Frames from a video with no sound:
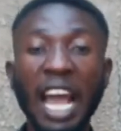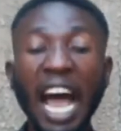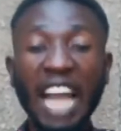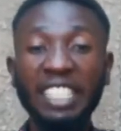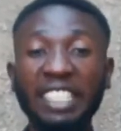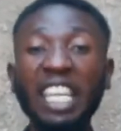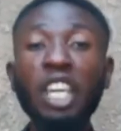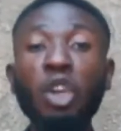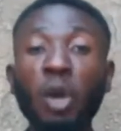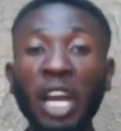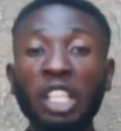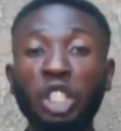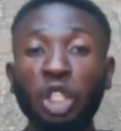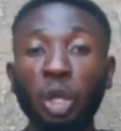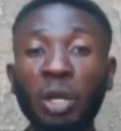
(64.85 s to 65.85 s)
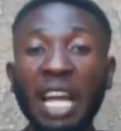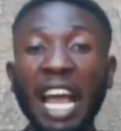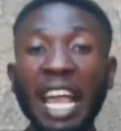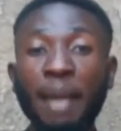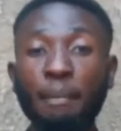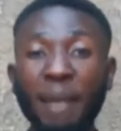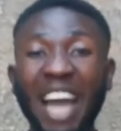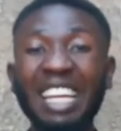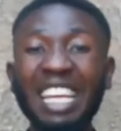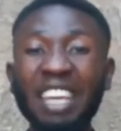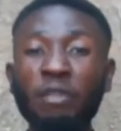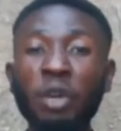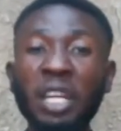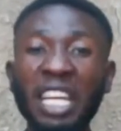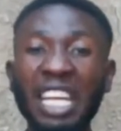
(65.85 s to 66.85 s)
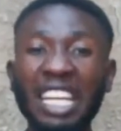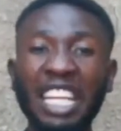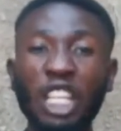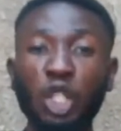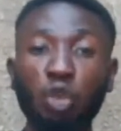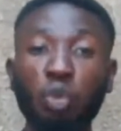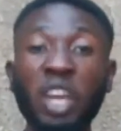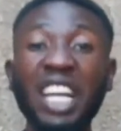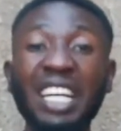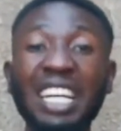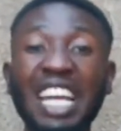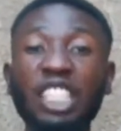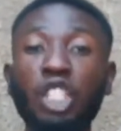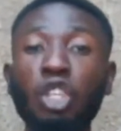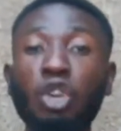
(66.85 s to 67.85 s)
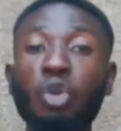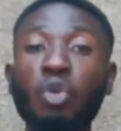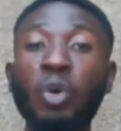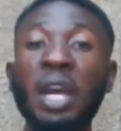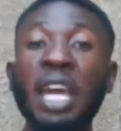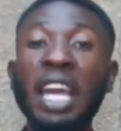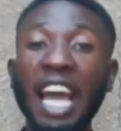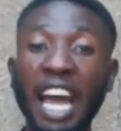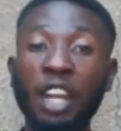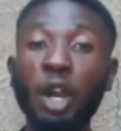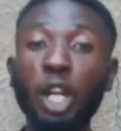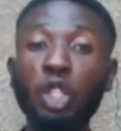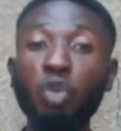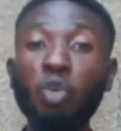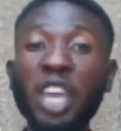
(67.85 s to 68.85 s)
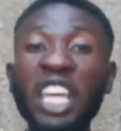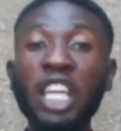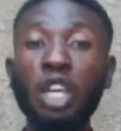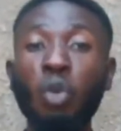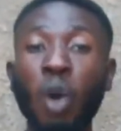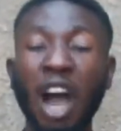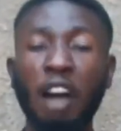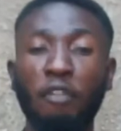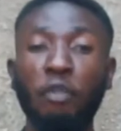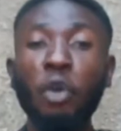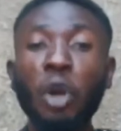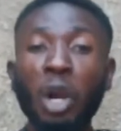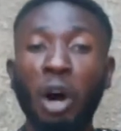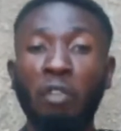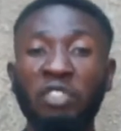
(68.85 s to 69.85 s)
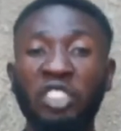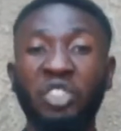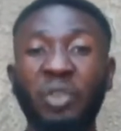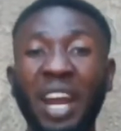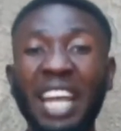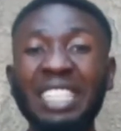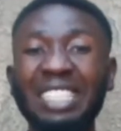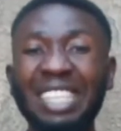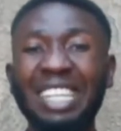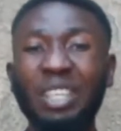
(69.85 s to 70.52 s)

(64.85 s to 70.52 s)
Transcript: I see you can shoulder a man even in his weakness. You are not weak. You are full of strength.